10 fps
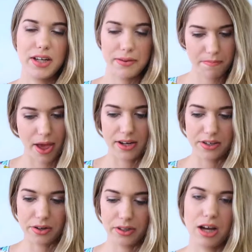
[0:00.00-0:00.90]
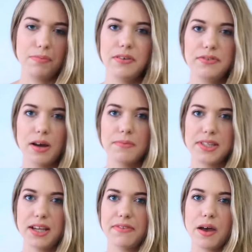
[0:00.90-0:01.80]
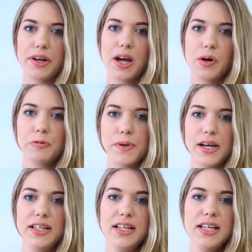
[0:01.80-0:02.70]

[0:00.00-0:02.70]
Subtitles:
him Panadol a couple of times to see if that would help, but